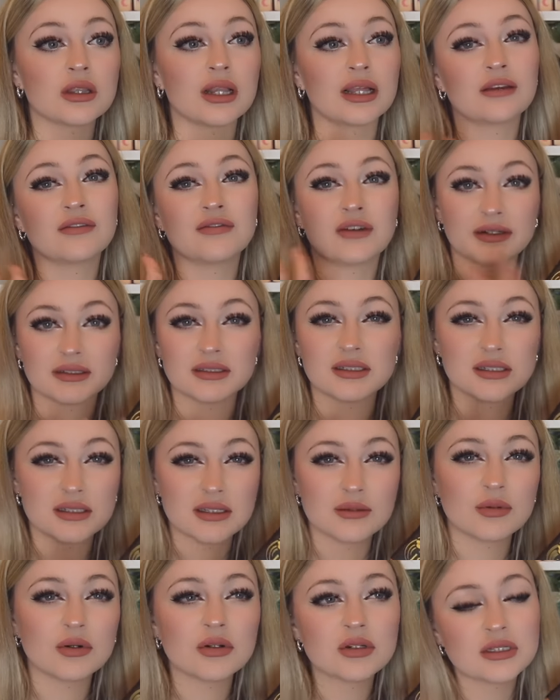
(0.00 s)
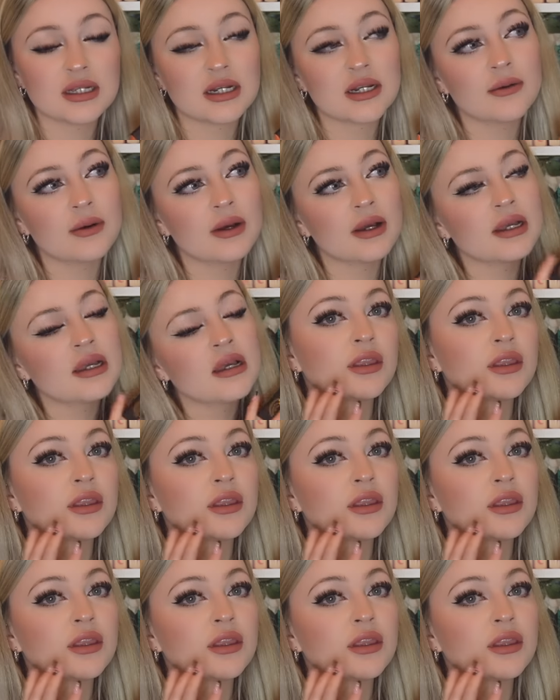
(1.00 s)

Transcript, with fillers: like fantasy books anyway,